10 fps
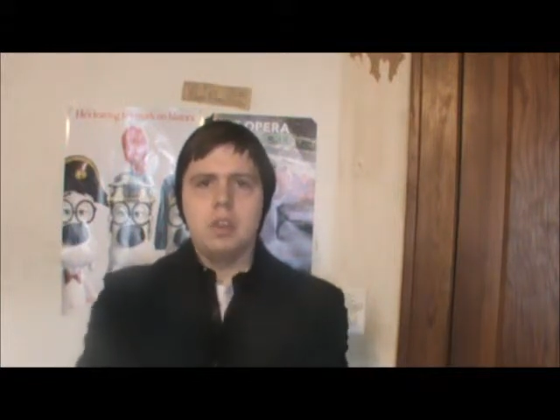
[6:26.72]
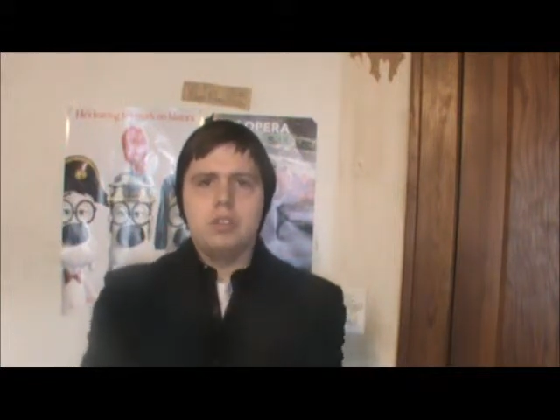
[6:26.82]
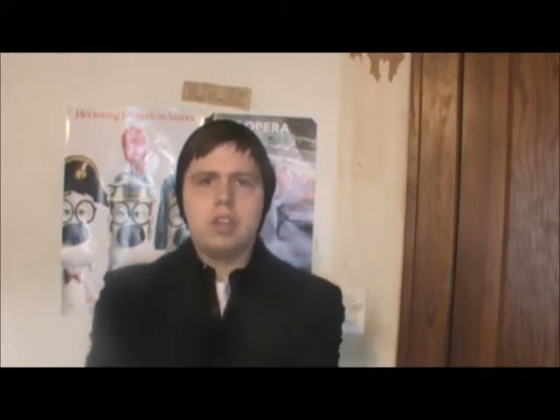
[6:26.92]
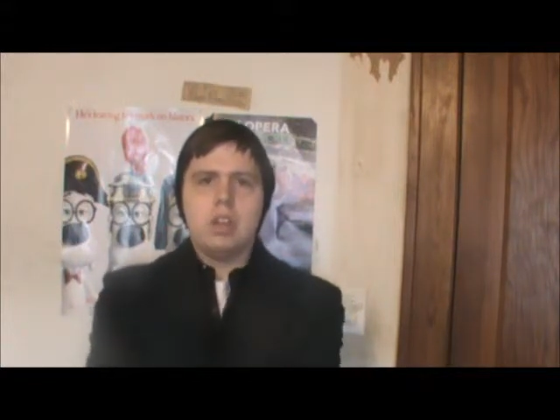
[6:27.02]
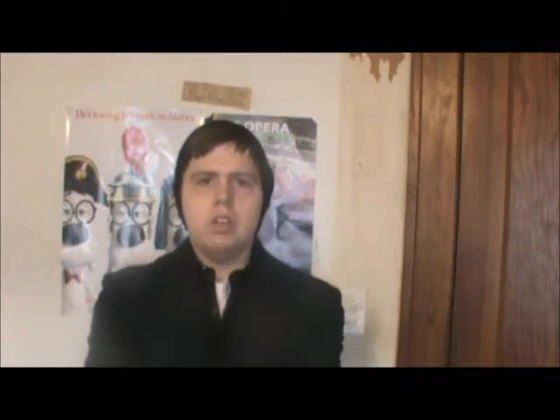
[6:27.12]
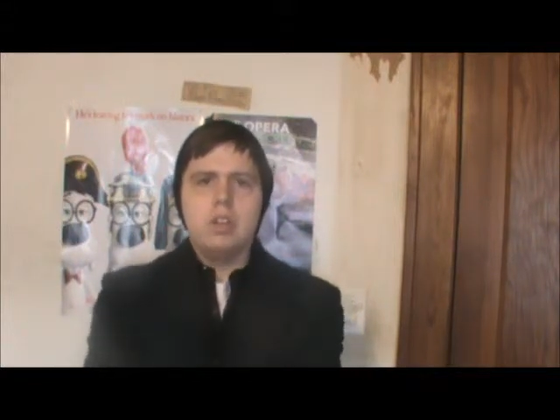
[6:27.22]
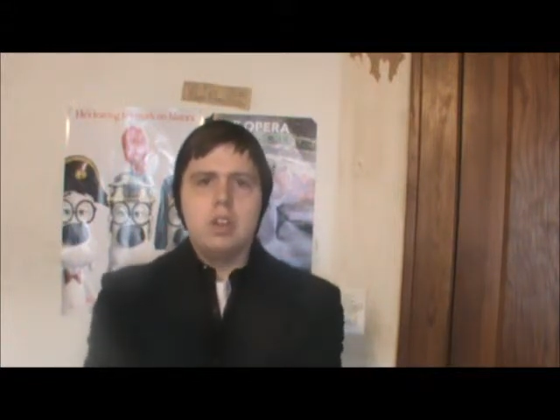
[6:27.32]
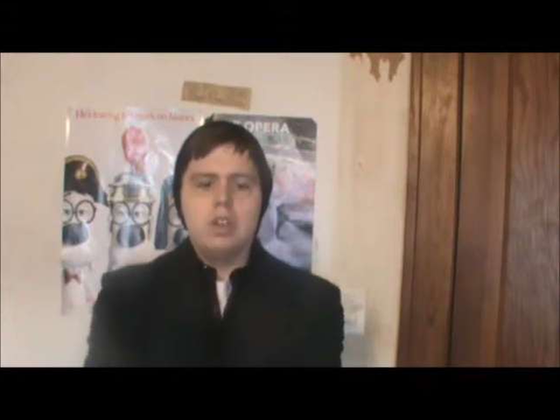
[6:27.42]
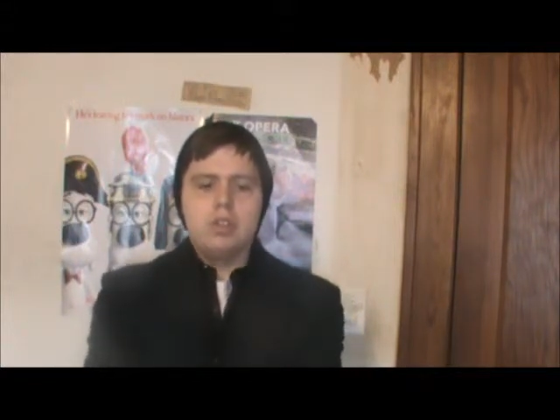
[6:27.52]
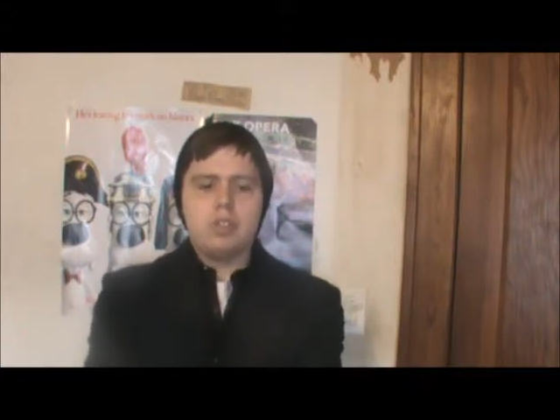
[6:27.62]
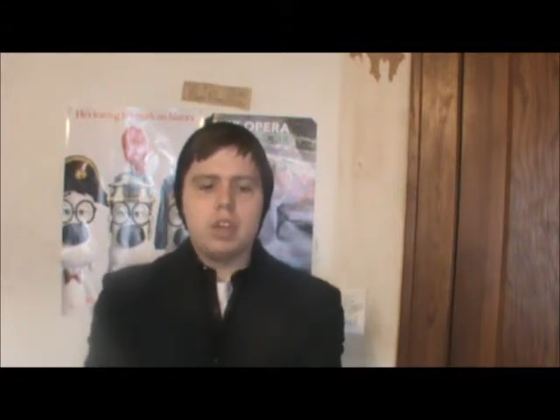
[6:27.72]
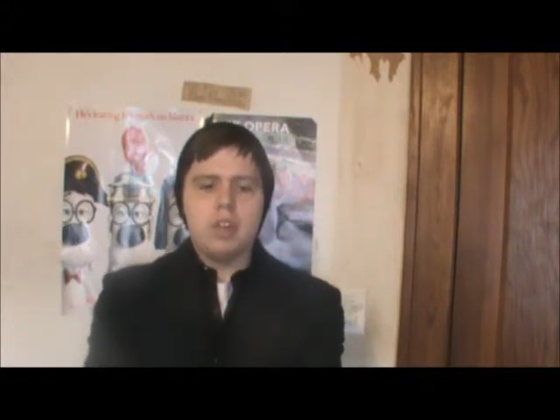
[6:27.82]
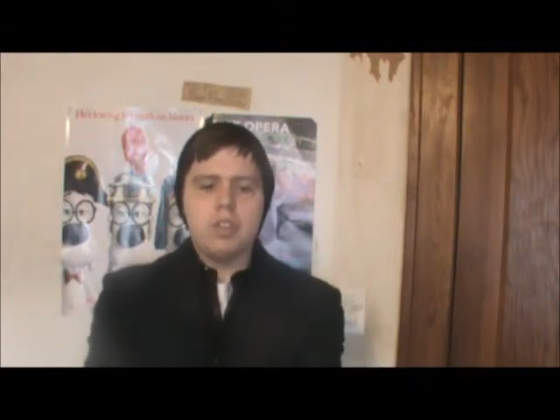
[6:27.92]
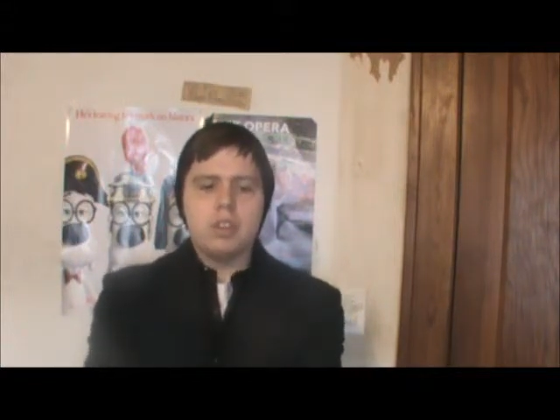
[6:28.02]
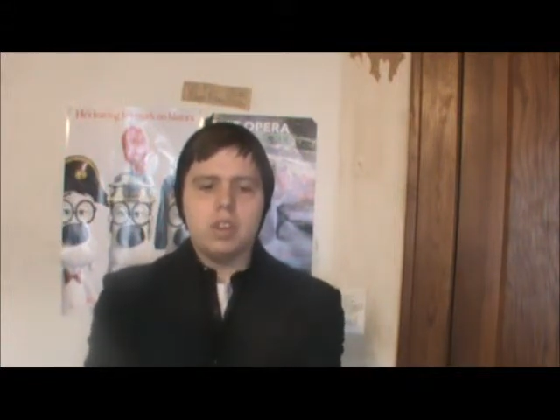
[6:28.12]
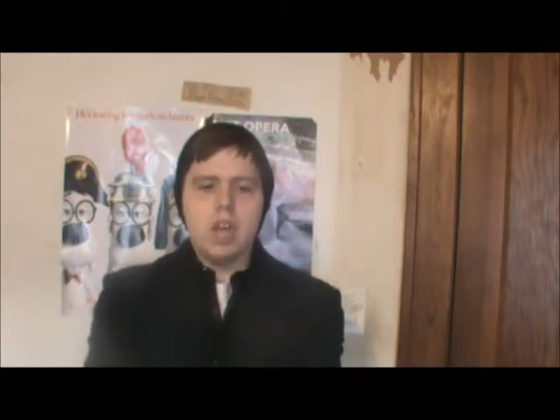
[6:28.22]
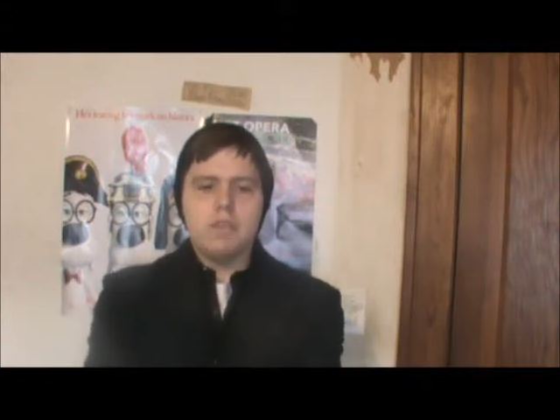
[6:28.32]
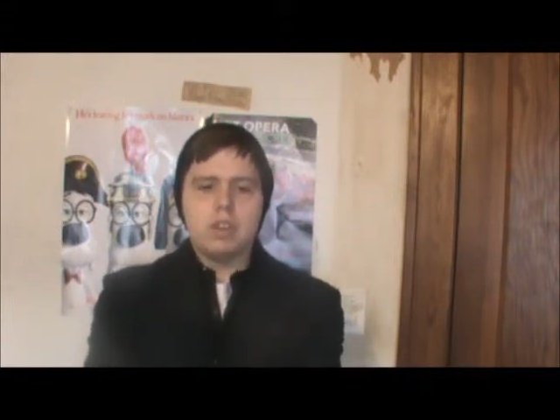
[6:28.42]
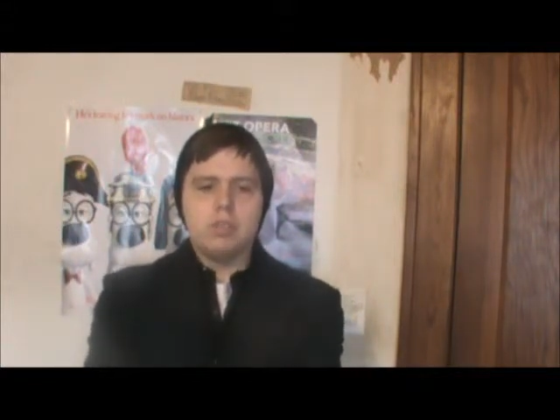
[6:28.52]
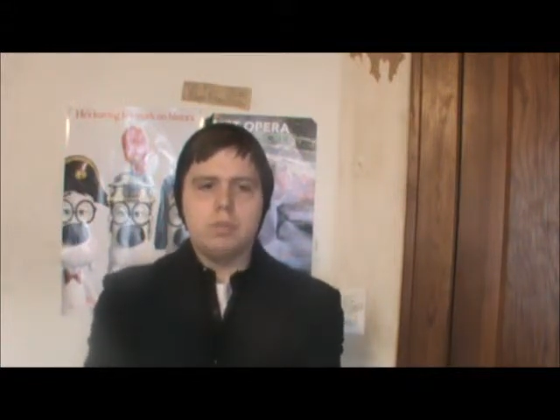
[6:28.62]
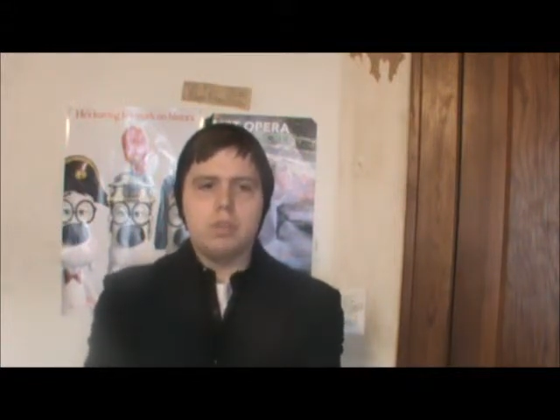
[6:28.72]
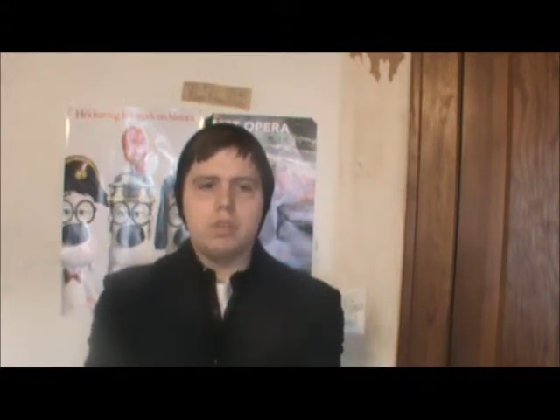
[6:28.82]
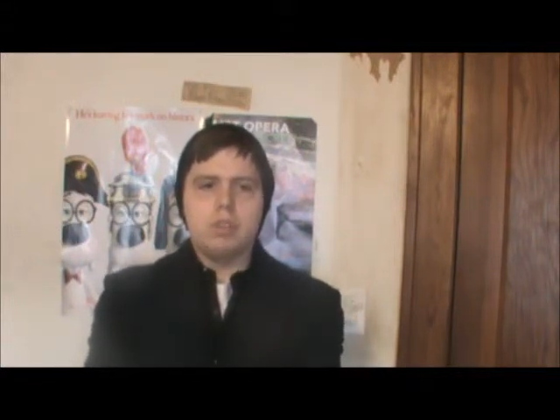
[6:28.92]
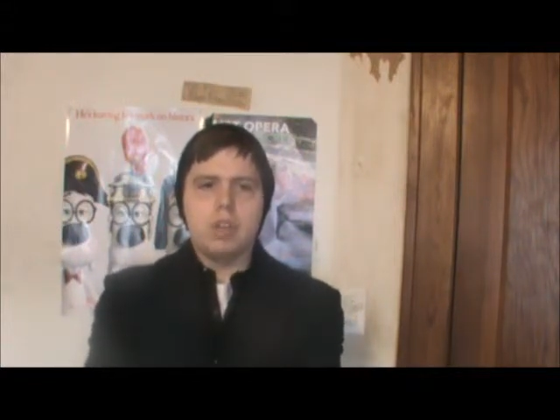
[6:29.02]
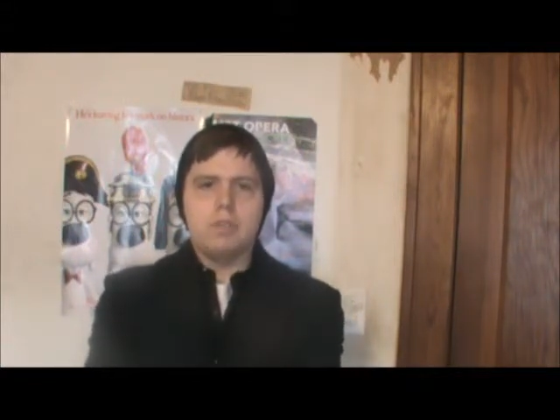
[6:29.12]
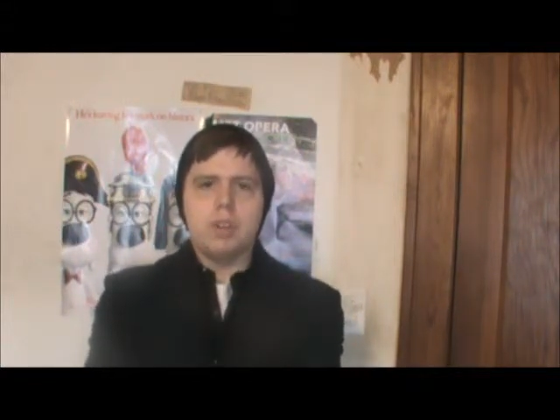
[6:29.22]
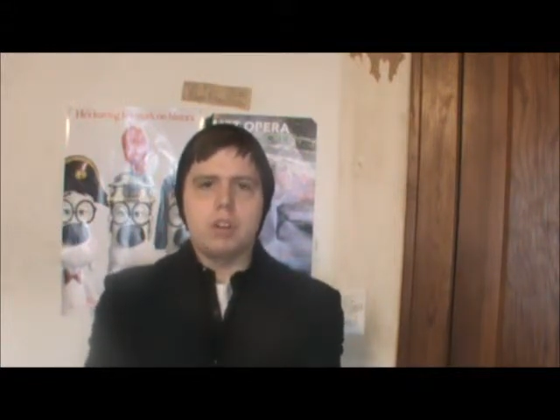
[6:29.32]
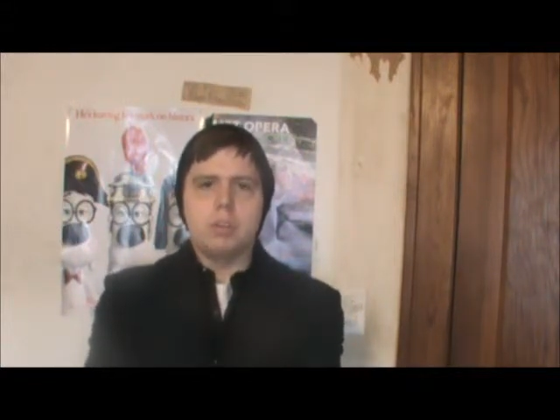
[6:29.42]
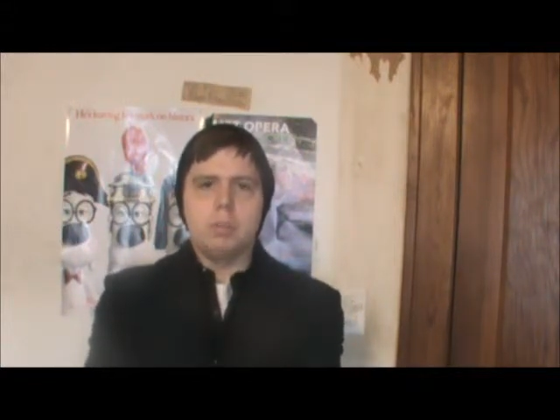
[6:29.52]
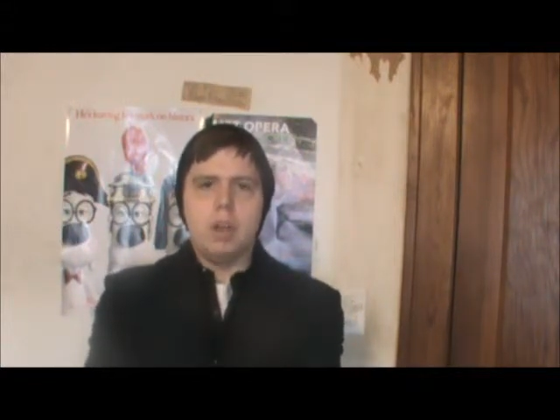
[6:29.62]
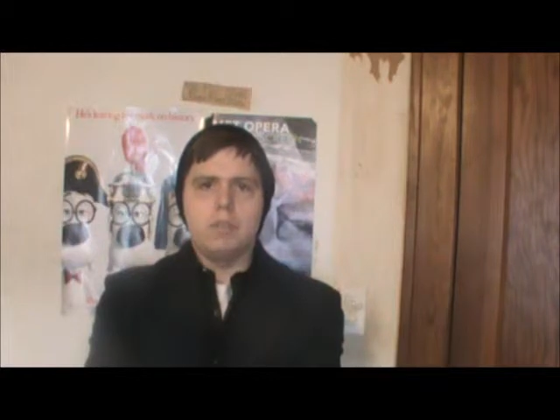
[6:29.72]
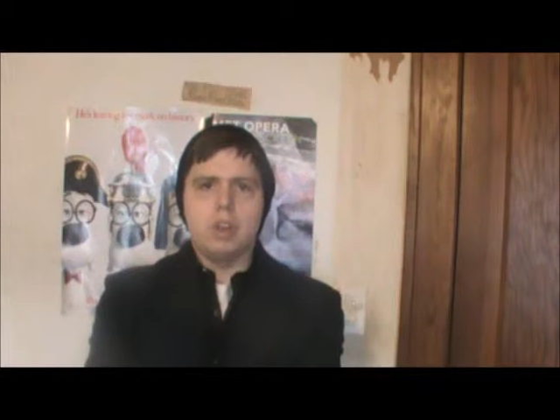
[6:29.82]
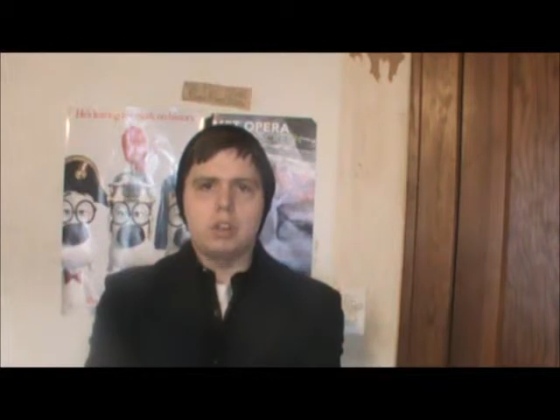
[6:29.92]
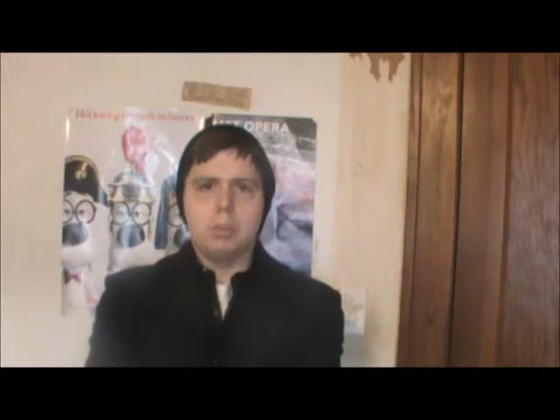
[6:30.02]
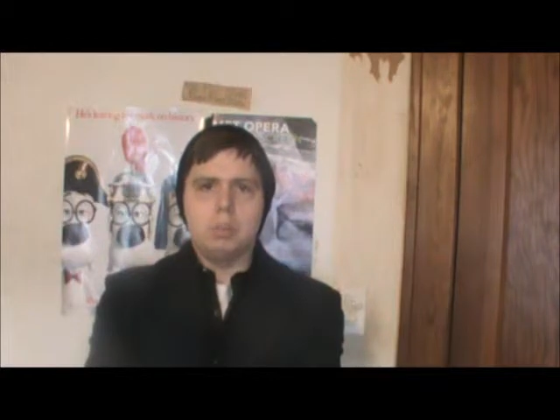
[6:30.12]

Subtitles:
she kind of was like the live action version of Dr.